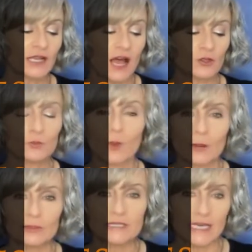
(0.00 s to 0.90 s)
colored
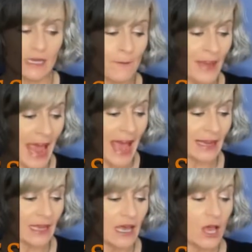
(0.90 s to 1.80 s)
marbles in a
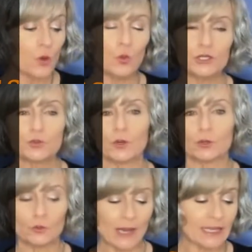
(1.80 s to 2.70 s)
bag, which were
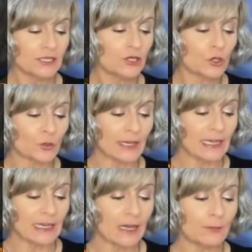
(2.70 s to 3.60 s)
red,
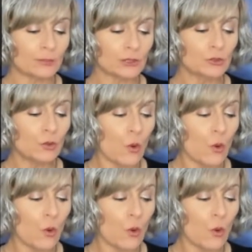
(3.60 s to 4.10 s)
green, blue,